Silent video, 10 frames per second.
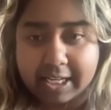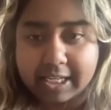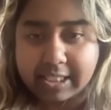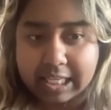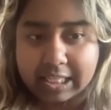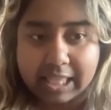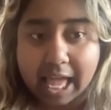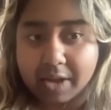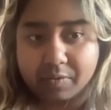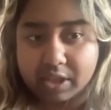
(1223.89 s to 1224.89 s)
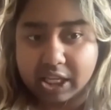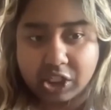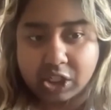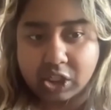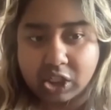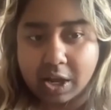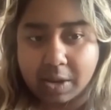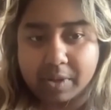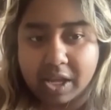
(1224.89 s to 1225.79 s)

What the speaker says: is in that relationship.